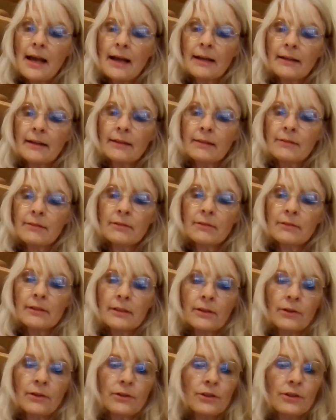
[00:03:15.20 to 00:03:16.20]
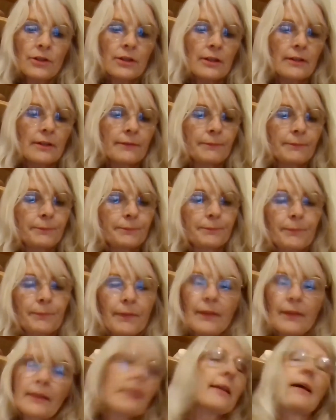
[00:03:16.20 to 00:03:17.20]
And I thought, gosh,
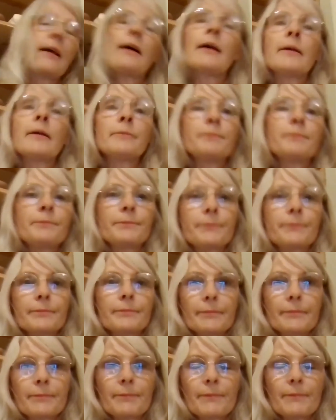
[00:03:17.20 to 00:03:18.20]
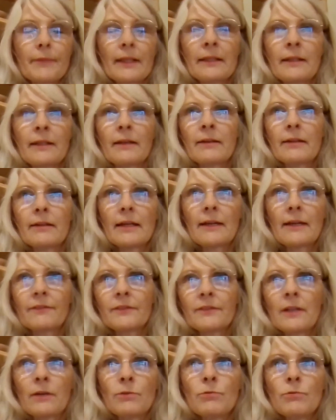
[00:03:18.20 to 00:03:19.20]
I've
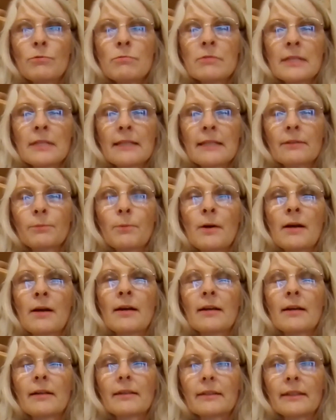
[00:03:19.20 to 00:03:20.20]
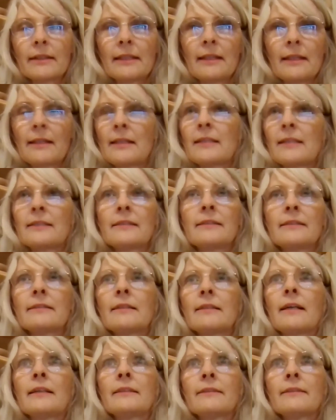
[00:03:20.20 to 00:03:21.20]
done all this work in theatre
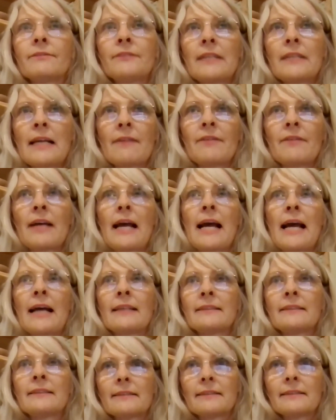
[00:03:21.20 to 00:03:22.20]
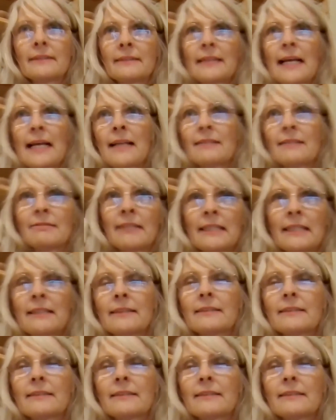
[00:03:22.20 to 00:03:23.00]
design. I've never had a salary.